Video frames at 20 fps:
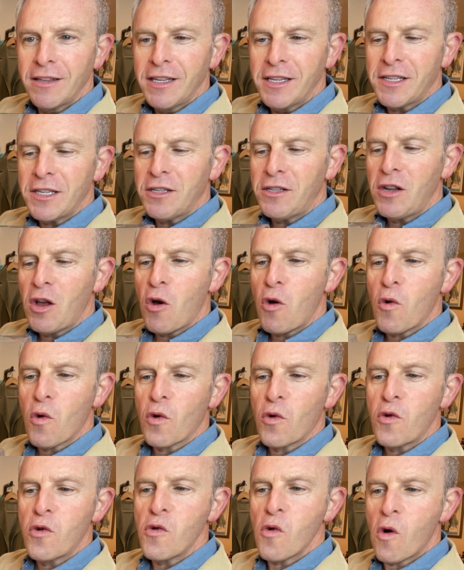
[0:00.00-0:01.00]
This is no
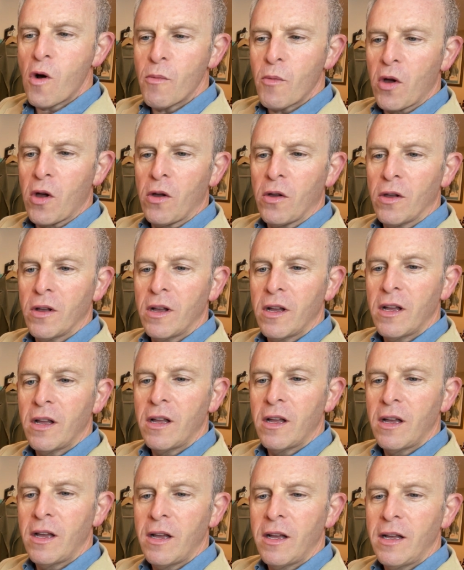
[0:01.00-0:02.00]
normal
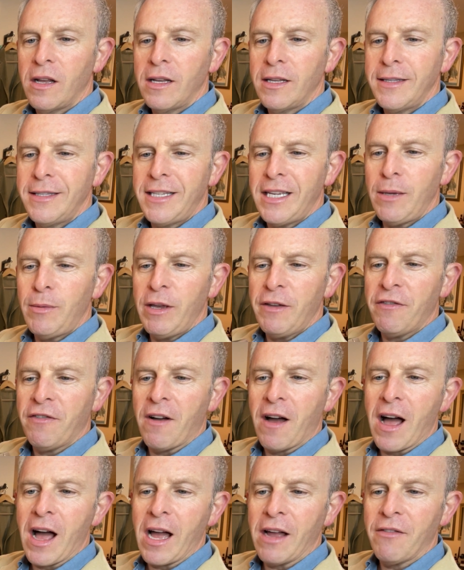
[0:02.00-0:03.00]

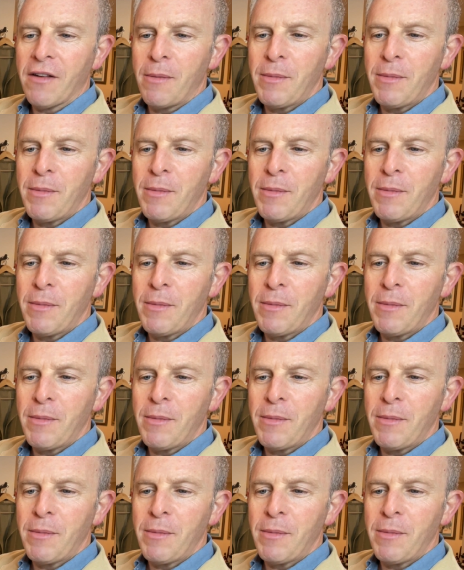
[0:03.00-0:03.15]
DB5.